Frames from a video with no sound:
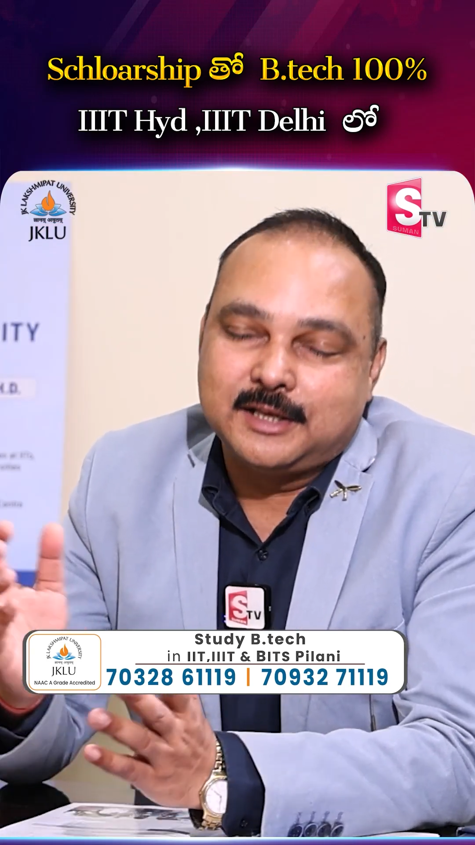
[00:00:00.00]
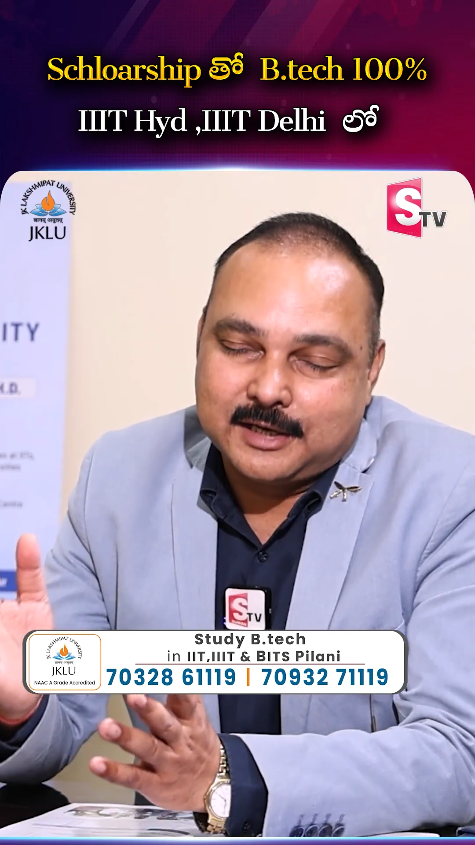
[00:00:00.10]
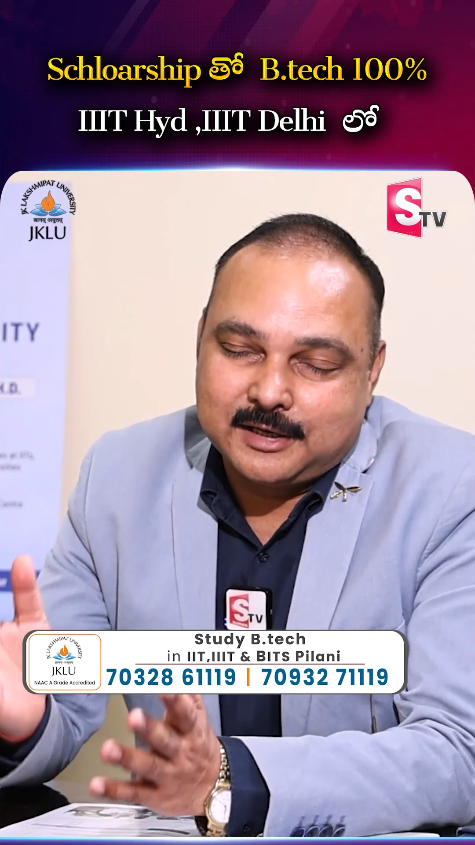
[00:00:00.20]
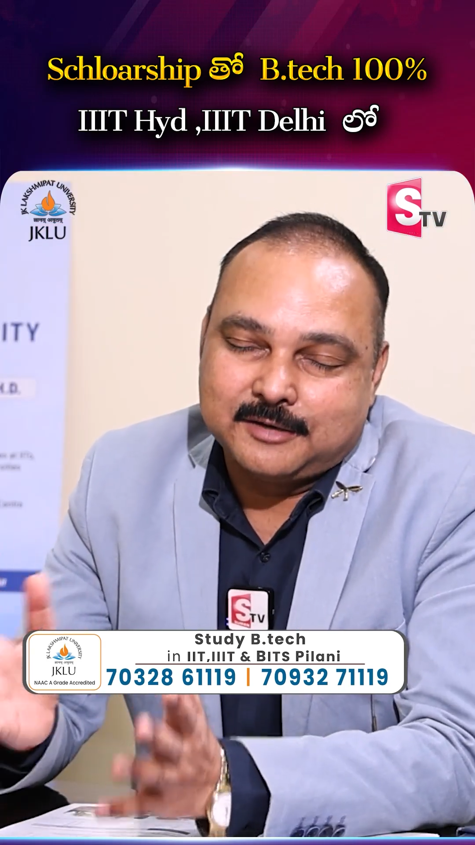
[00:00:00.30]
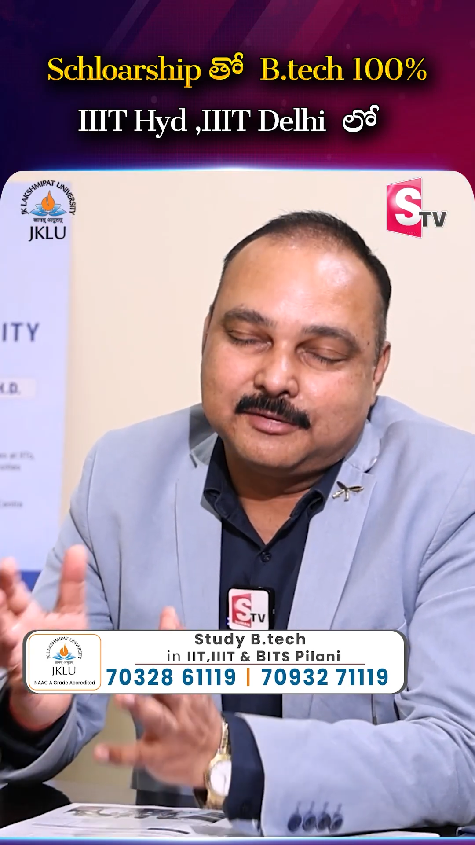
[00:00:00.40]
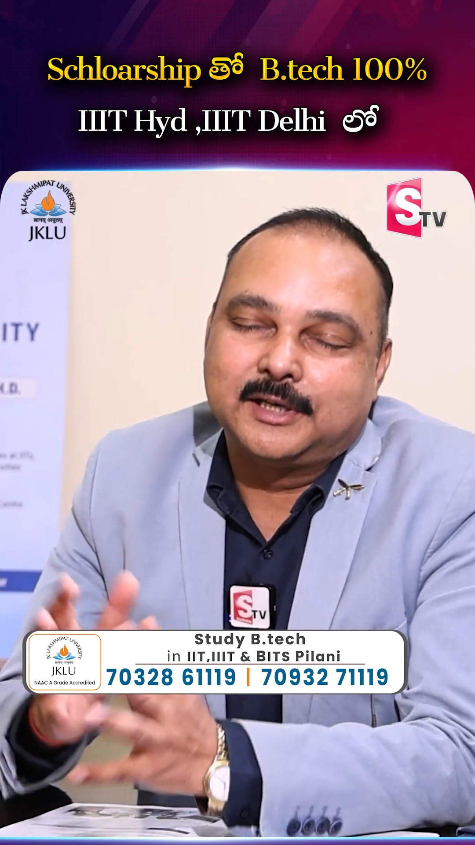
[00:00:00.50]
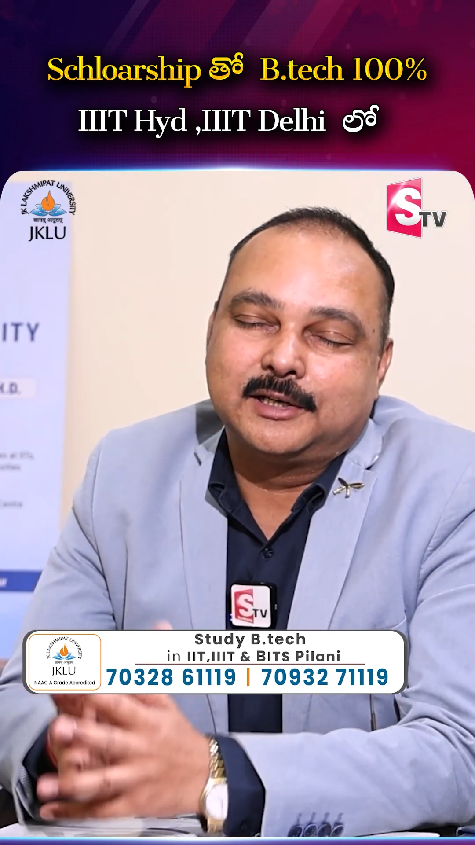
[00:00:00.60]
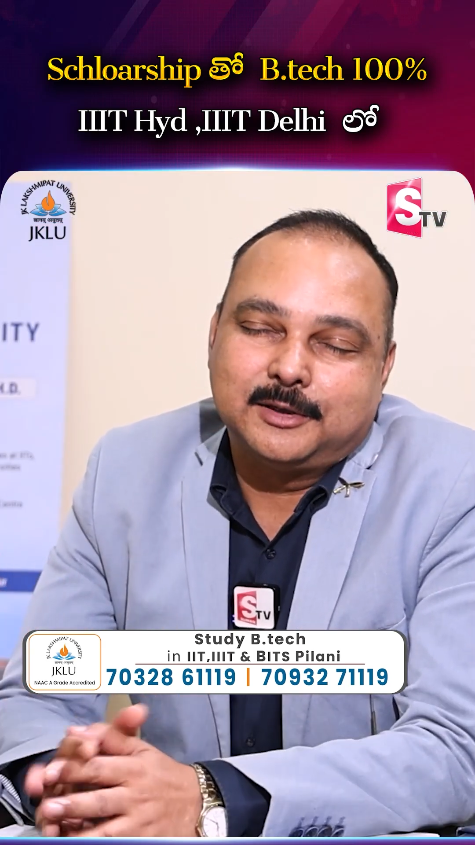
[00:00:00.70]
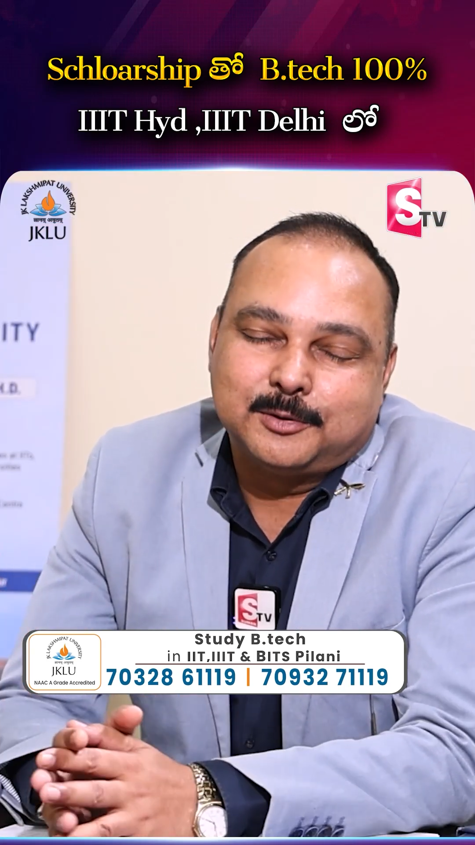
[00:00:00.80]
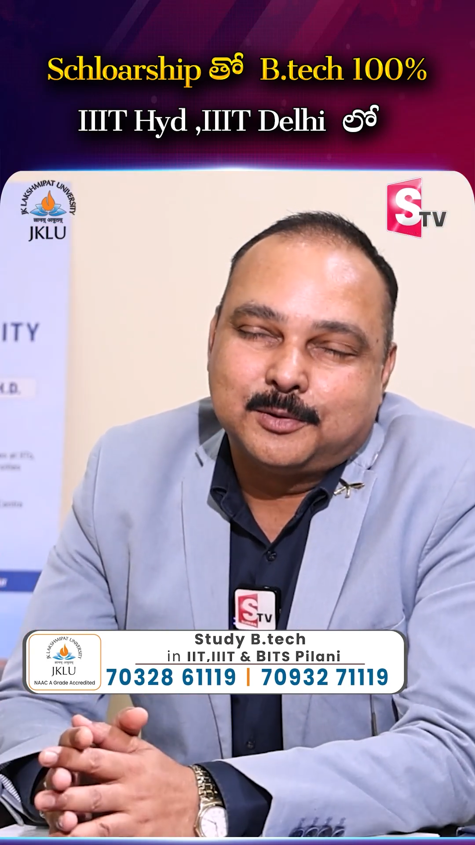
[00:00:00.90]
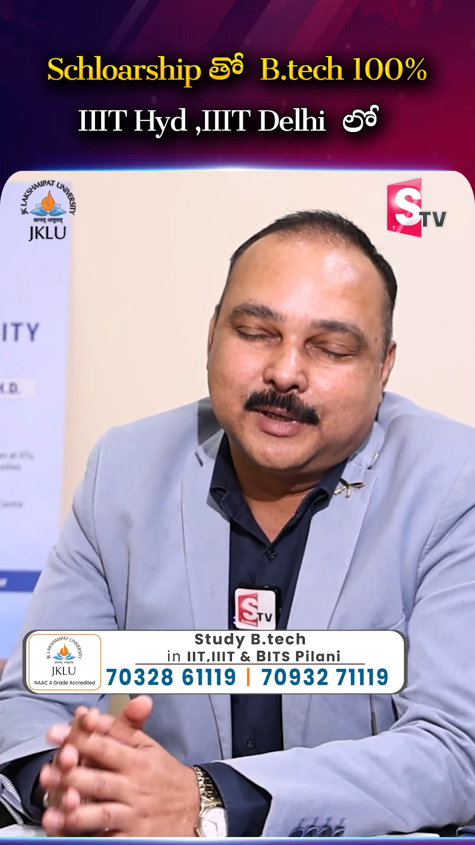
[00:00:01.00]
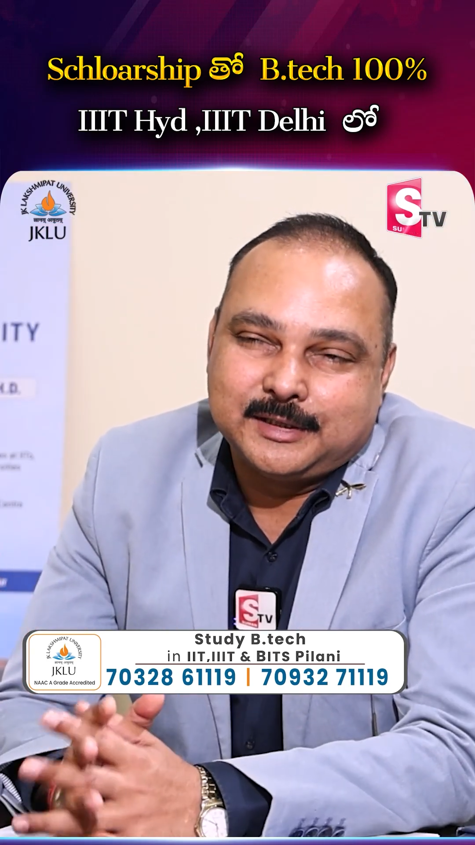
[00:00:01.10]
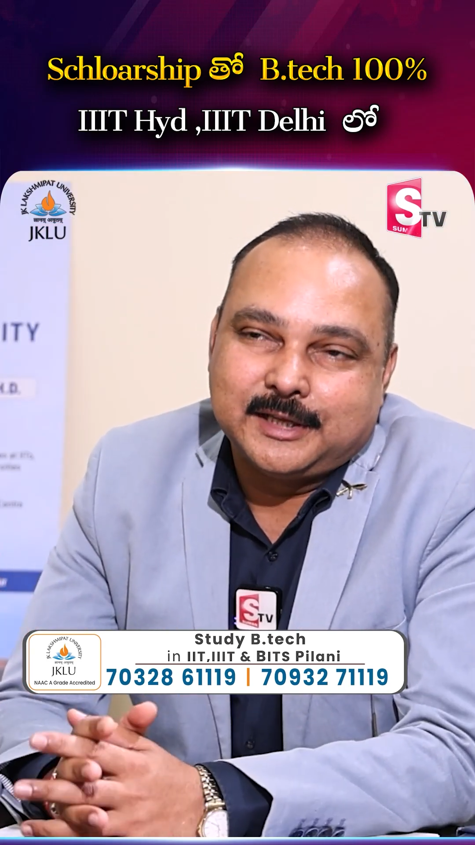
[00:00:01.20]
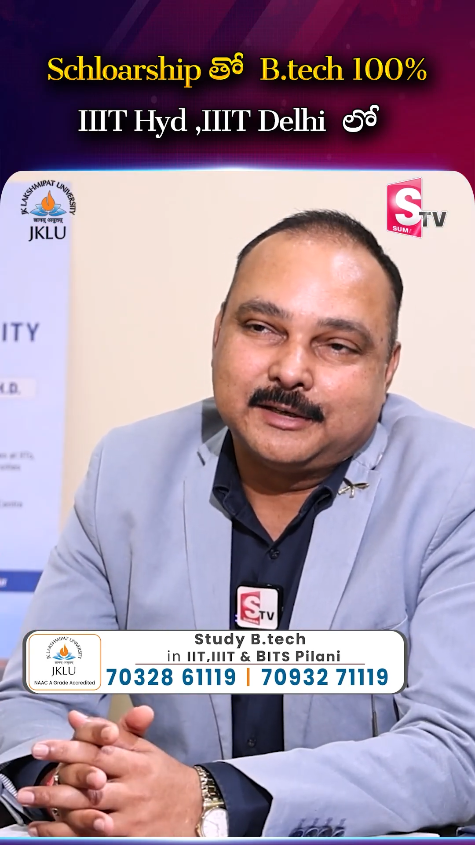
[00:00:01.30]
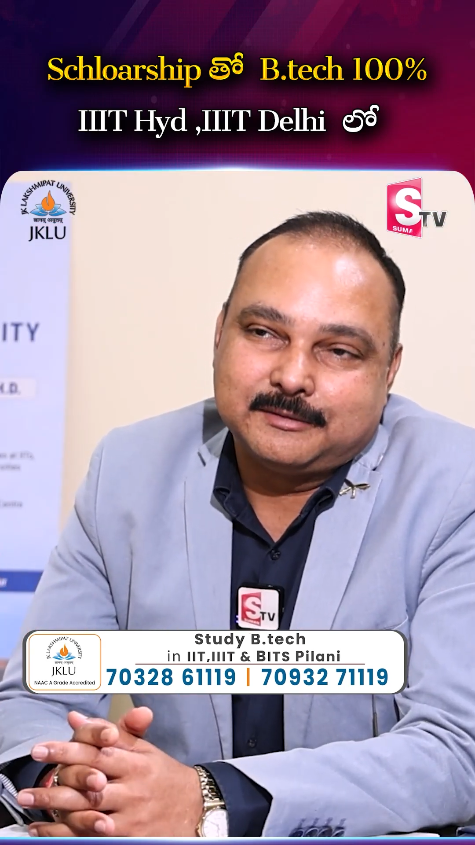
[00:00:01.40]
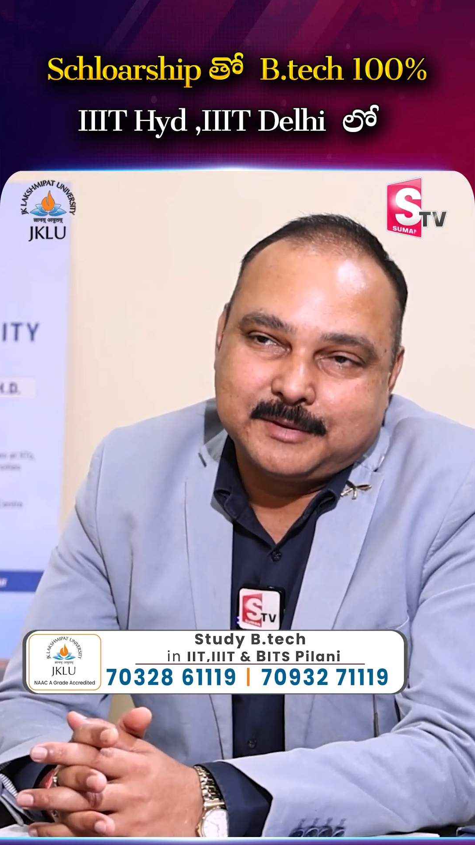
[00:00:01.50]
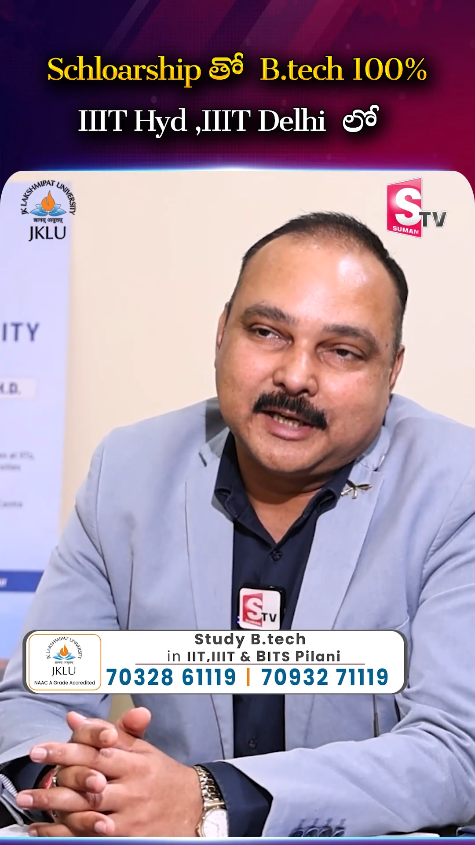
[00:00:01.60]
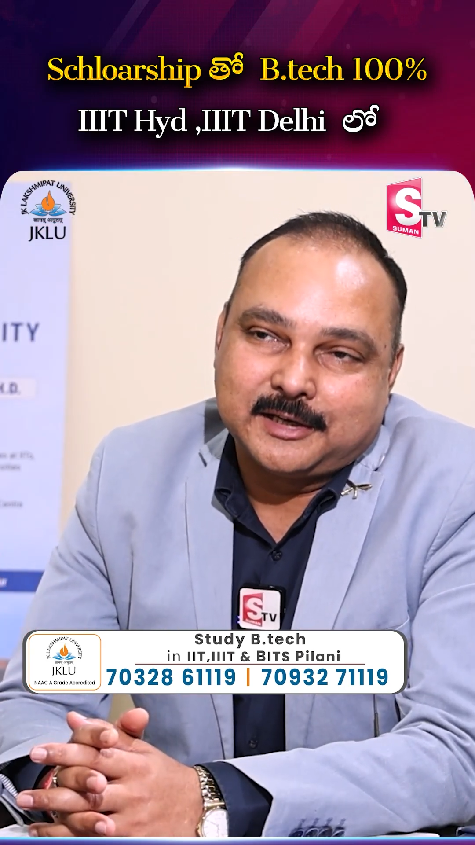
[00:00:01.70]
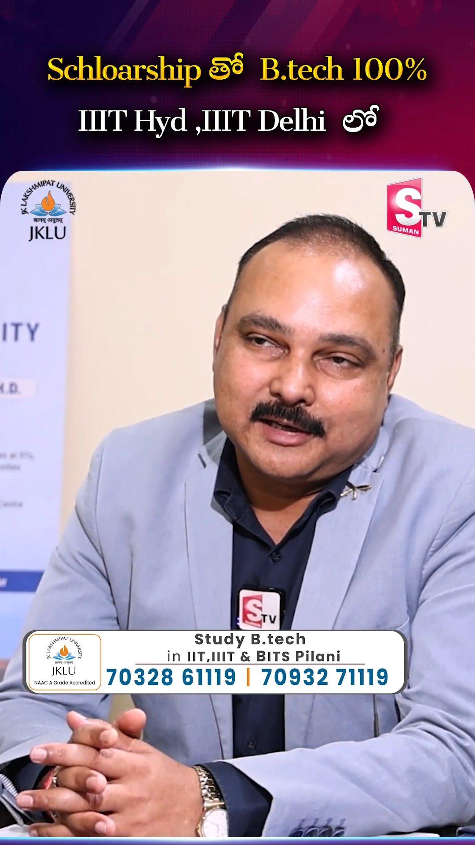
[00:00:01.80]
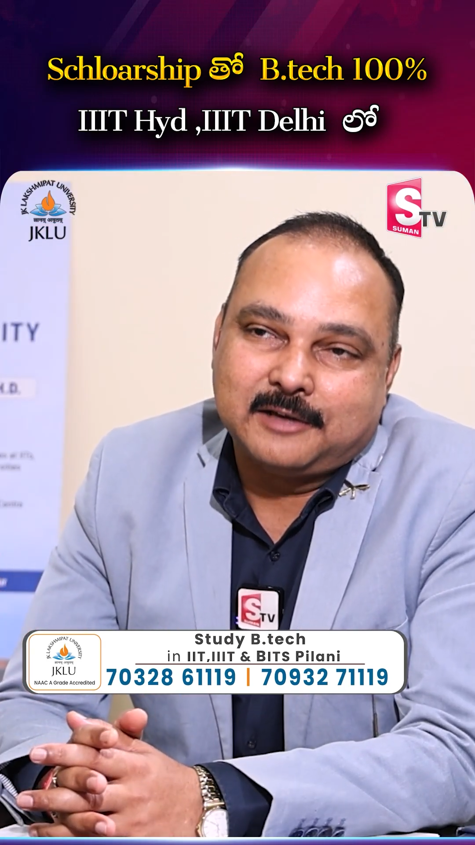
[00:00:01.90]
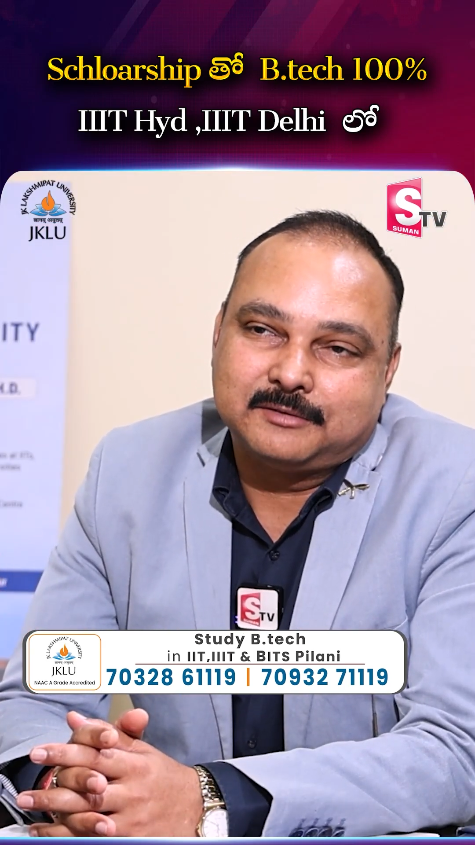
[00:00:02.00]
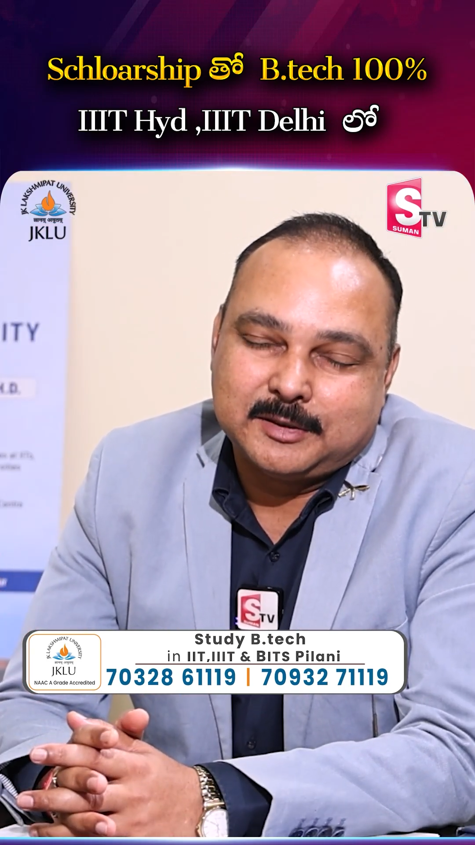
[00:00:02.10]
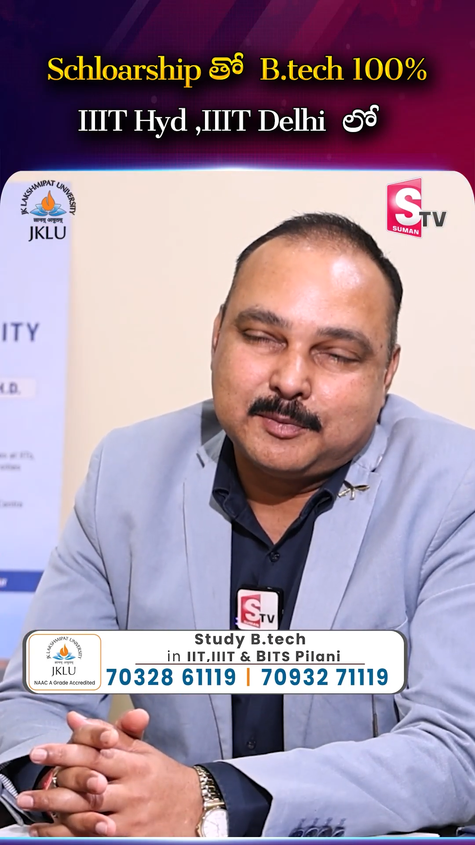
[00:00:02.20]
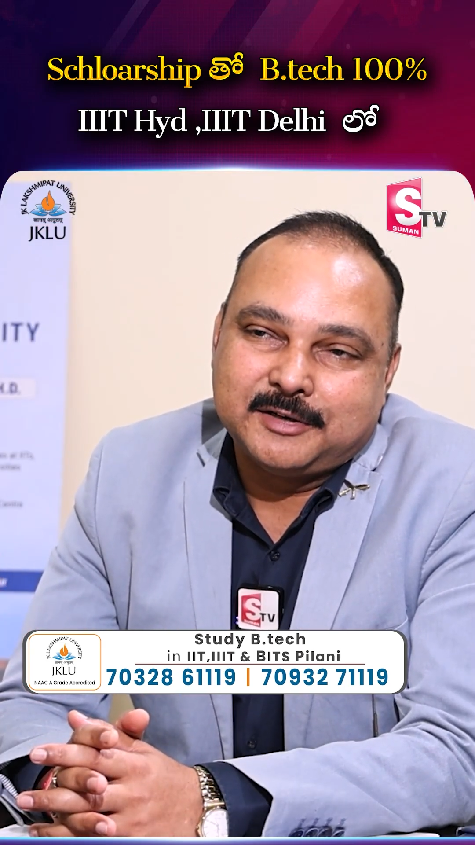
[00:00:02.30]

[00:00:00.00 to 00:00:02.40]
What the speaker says: they can definitely go and then they can have that